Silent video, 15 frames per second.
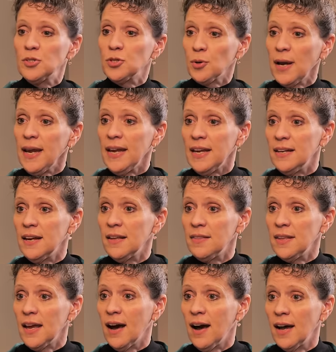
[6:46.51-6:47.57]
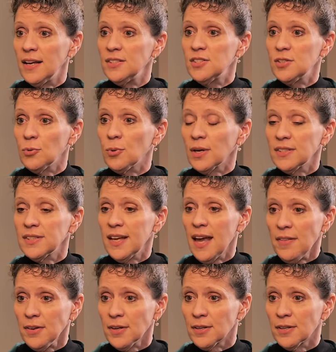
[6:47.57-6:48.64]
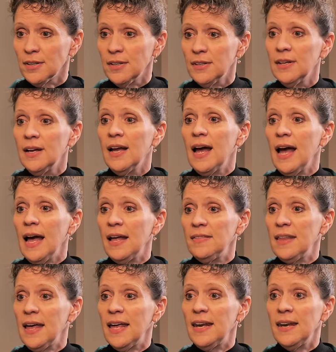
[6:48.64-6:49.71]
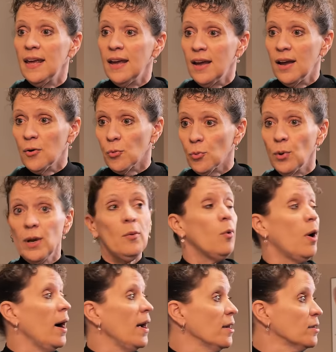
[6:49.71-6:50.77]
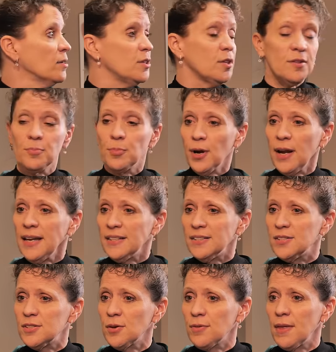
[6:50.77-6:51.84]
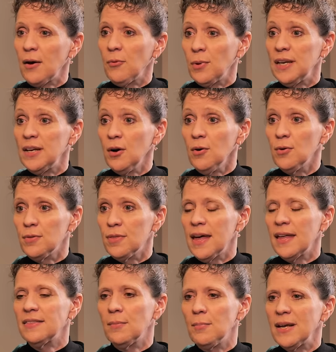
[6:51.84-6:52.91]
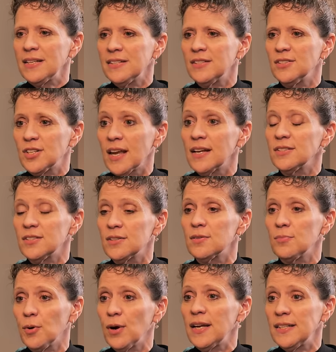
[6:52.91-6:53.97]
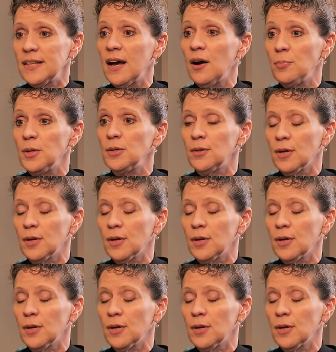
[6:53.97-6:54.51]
train the eyes to work together. And then rewire to the brain so that we know that the message gets to the brain to help you